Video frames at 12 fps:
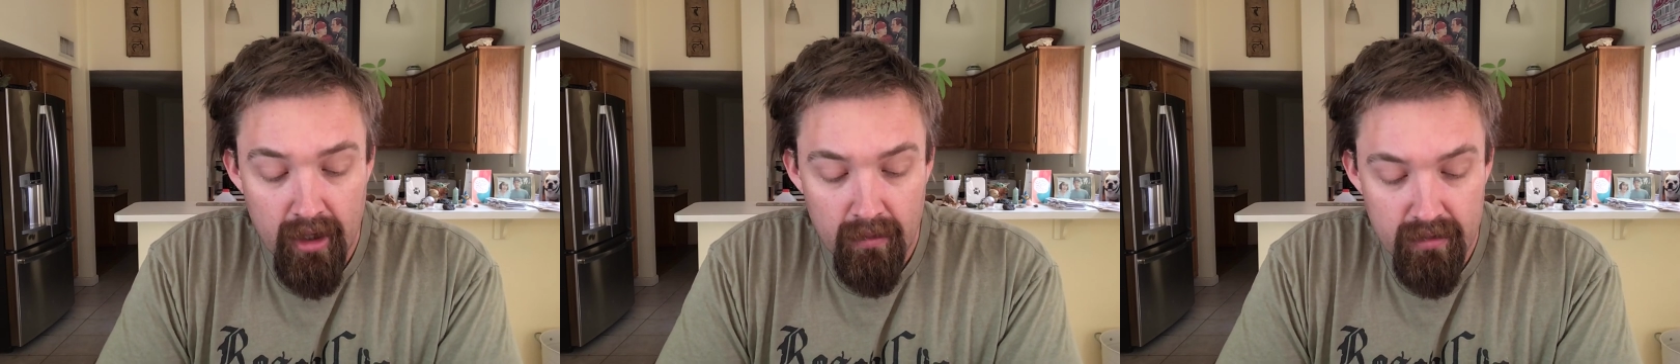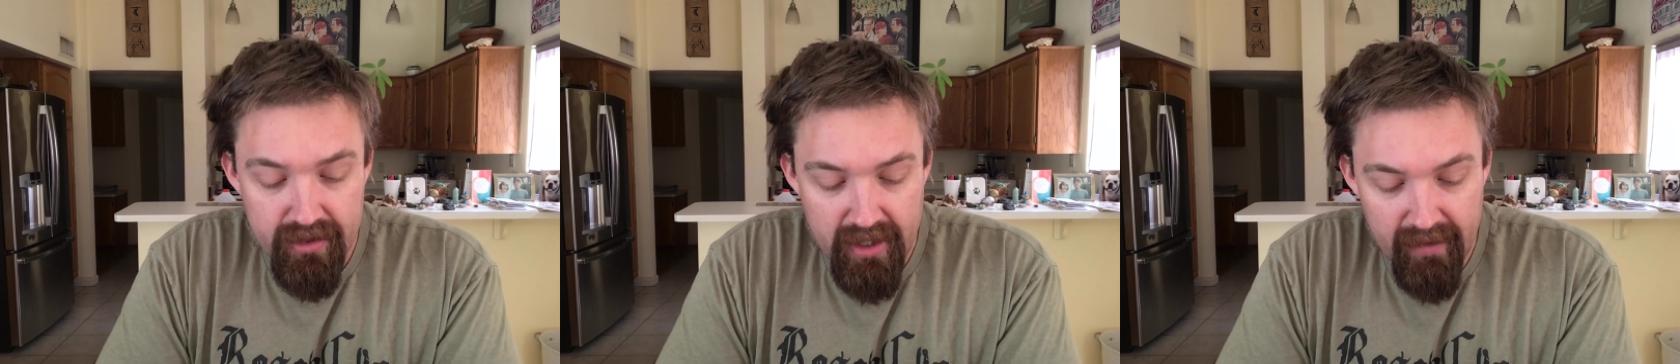
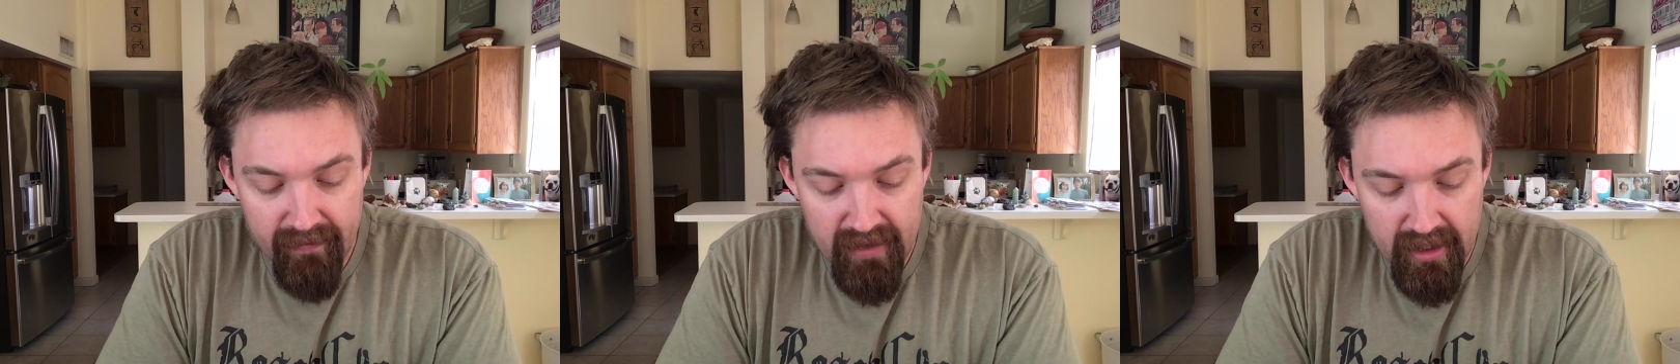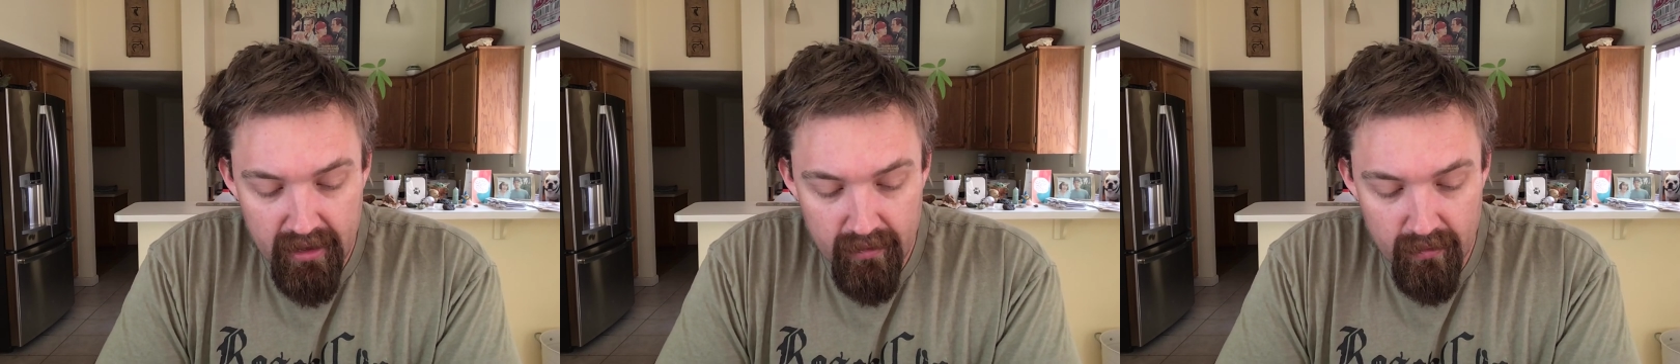were,
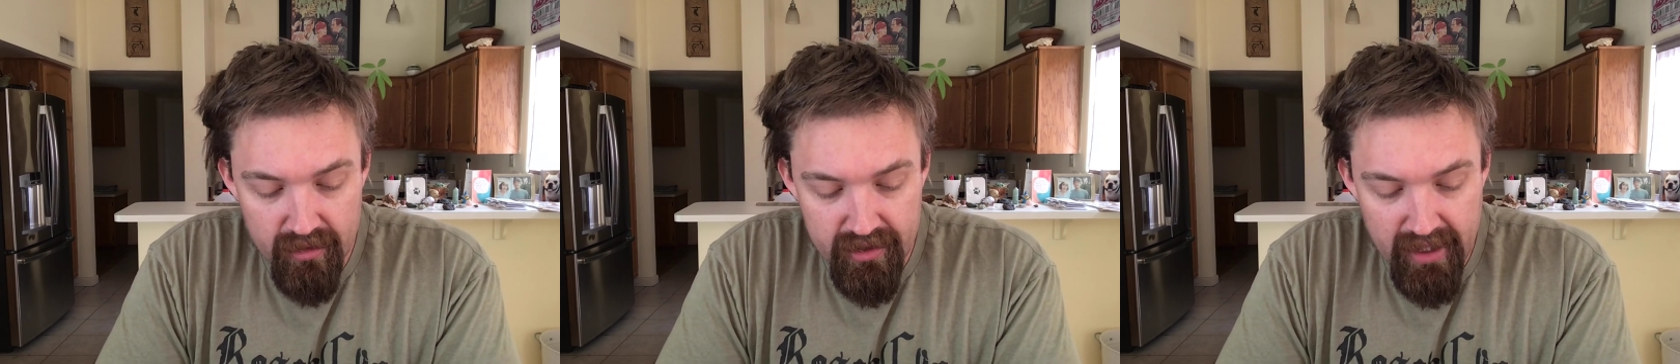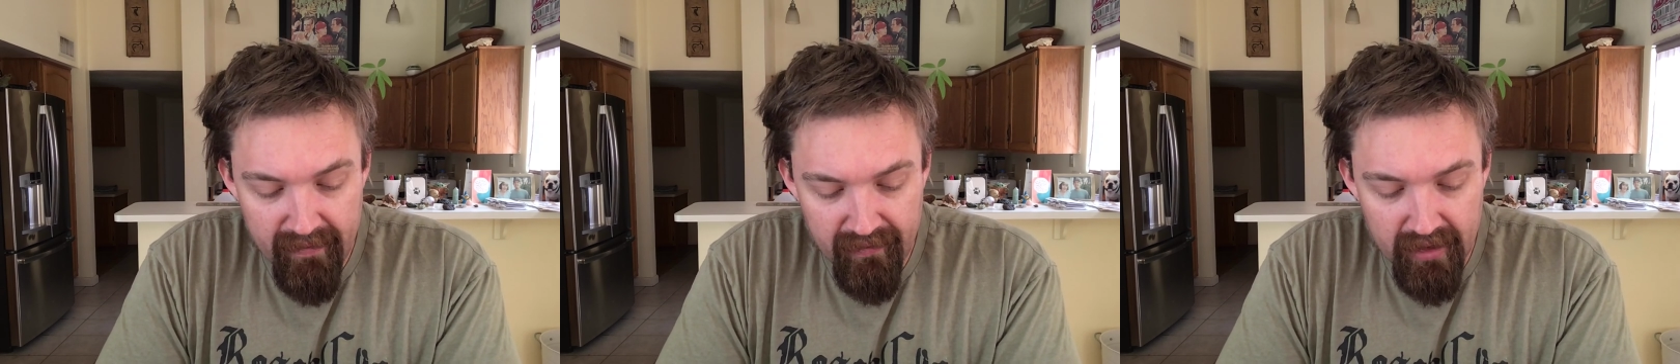safety, were
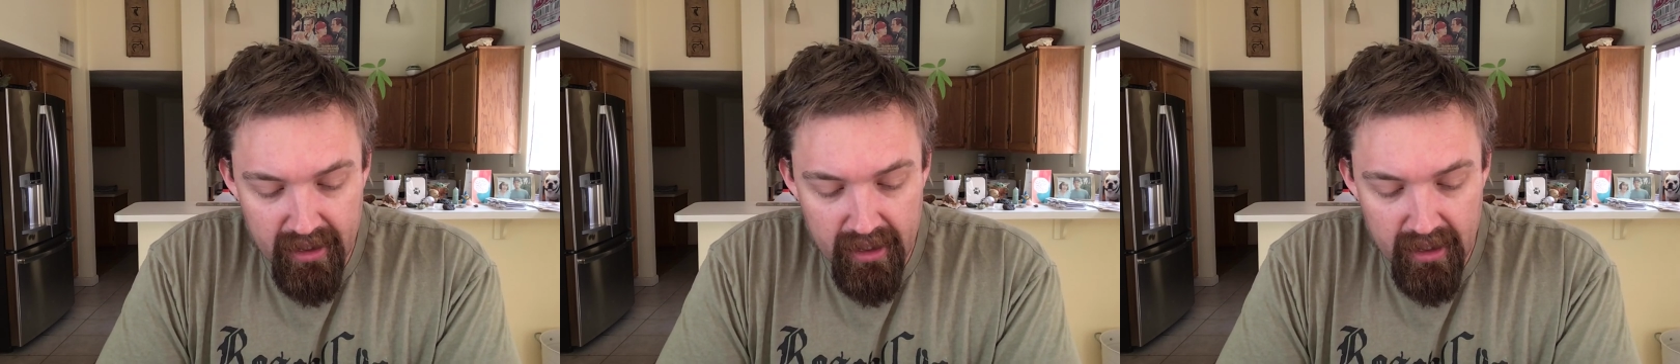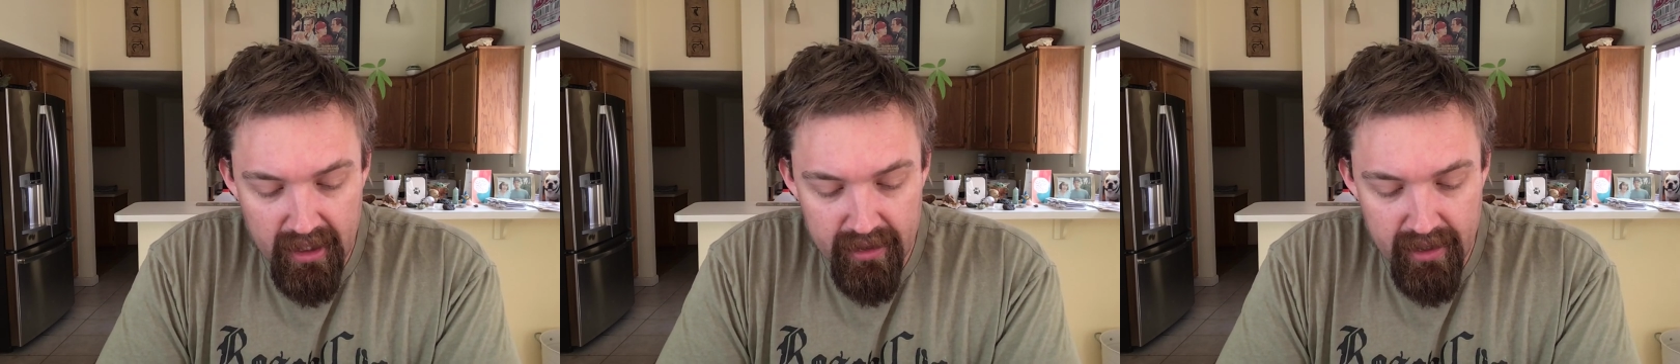
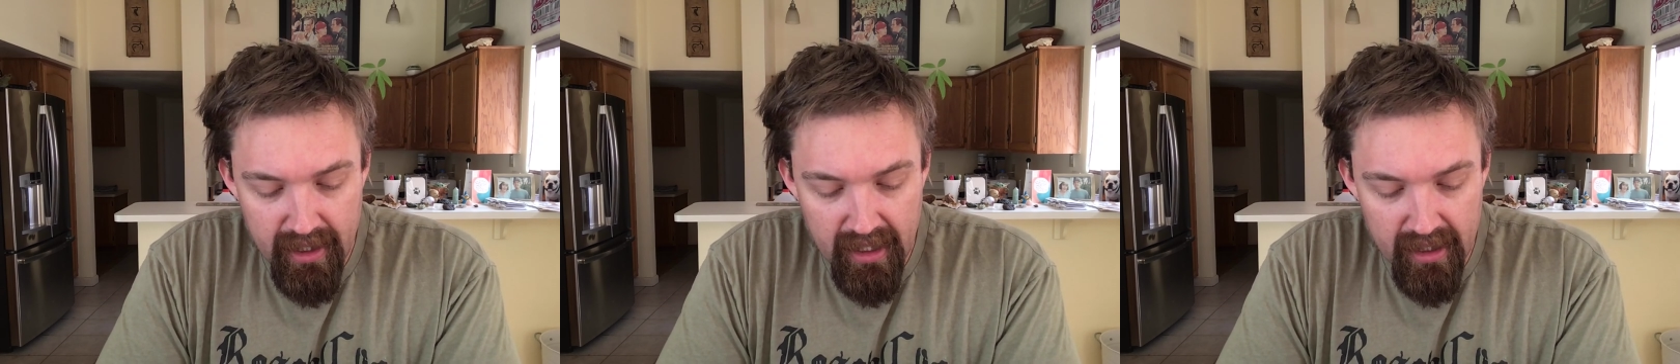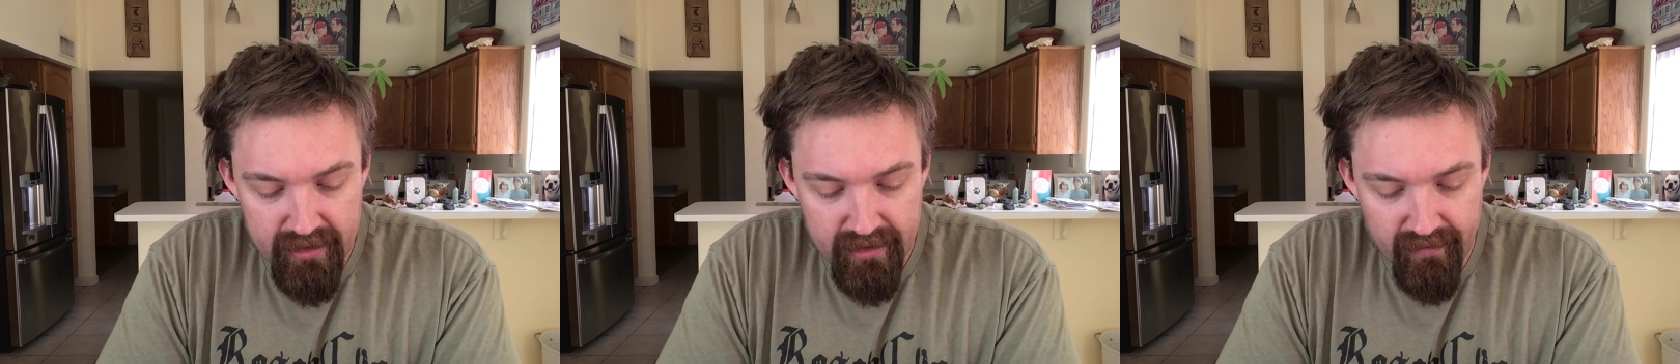safely in the
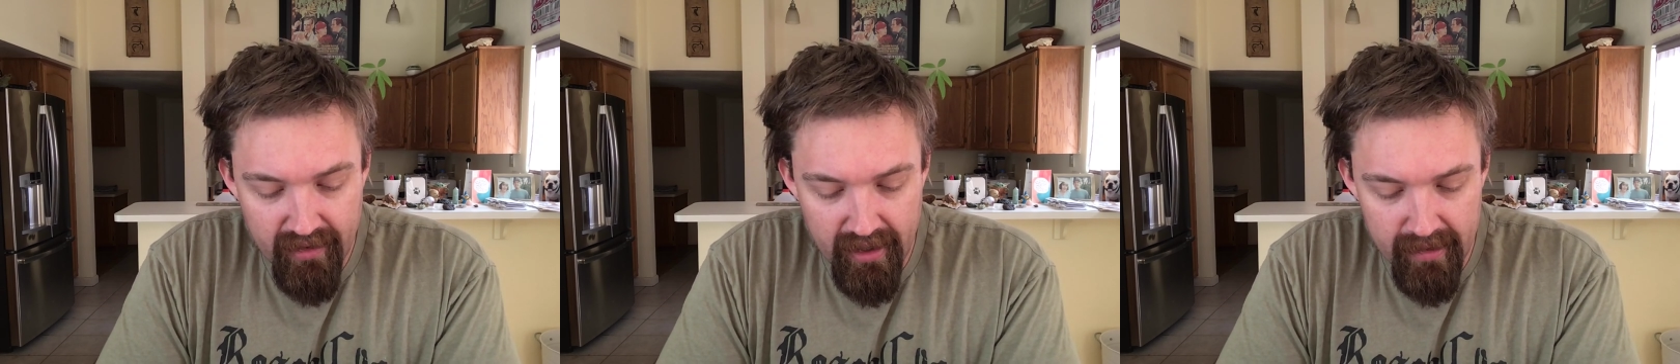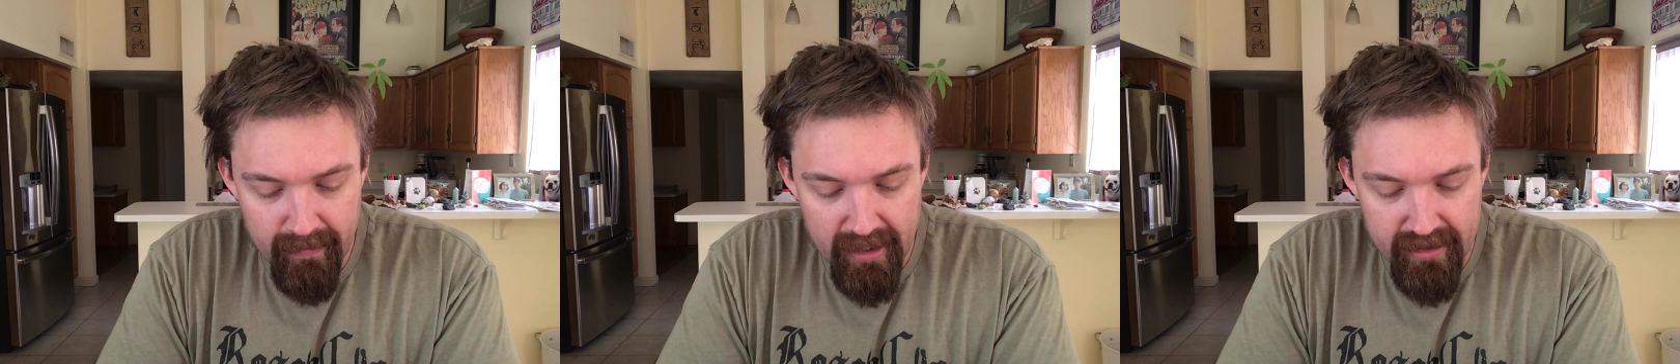hands of the
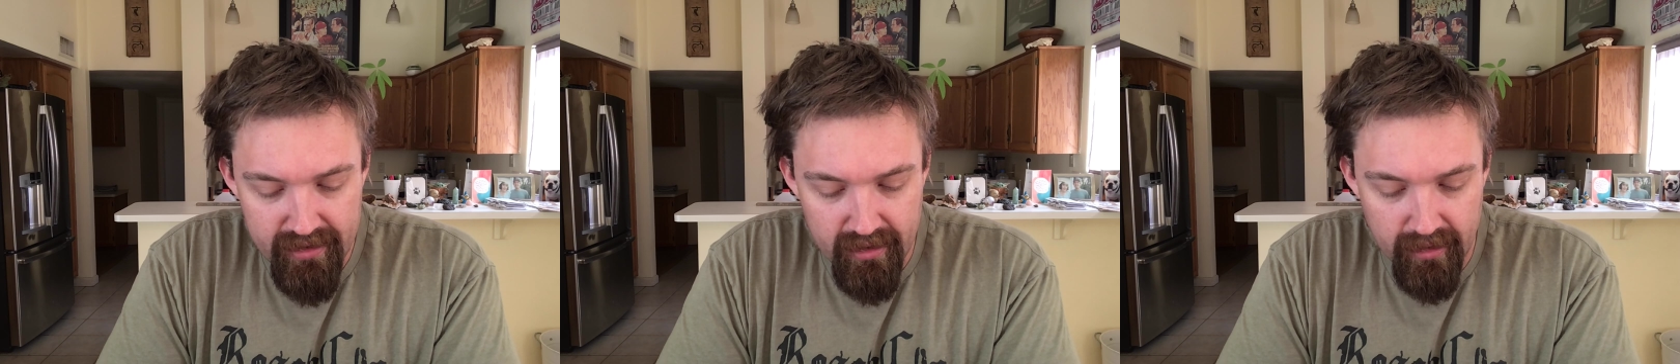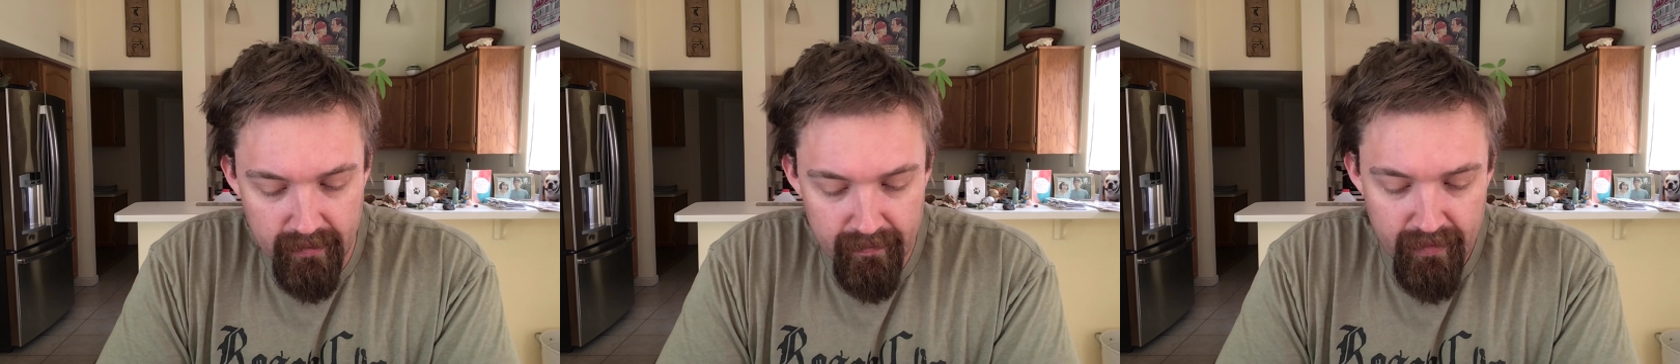
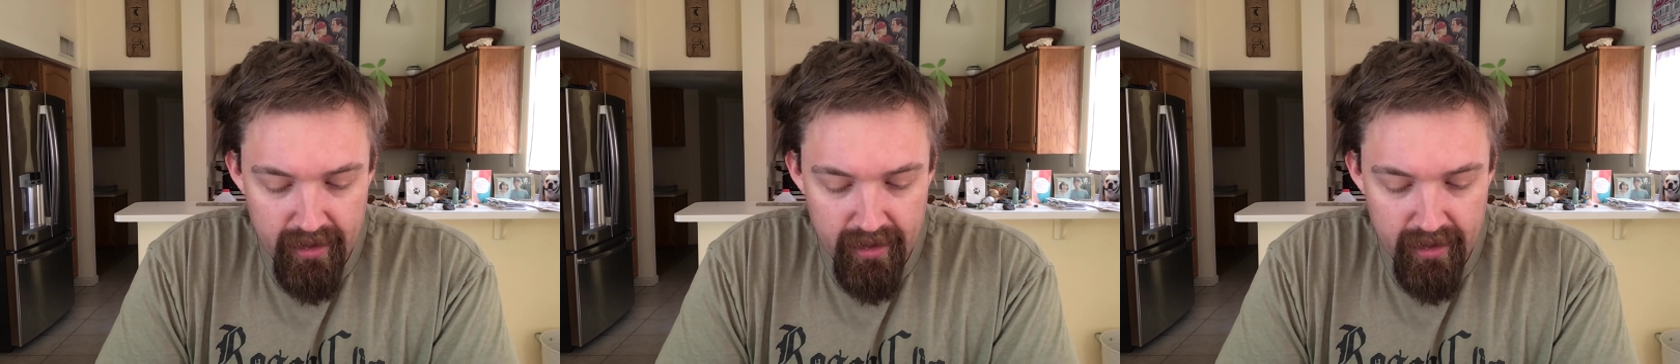headmaster.